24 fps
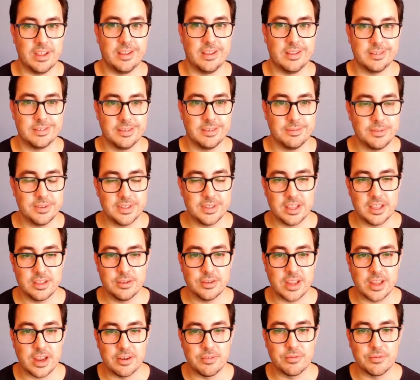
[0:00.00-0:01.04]
something that you
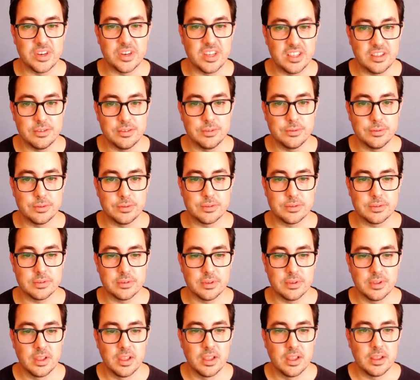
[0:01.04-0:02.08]
can reuse
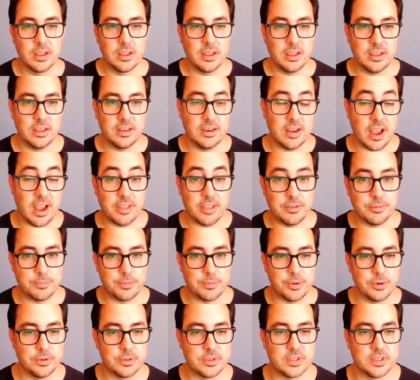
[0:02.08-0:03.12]
in other
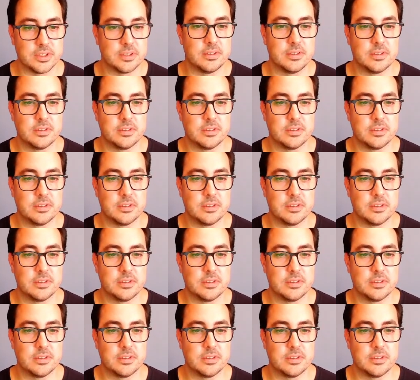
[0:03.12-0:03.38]
projects.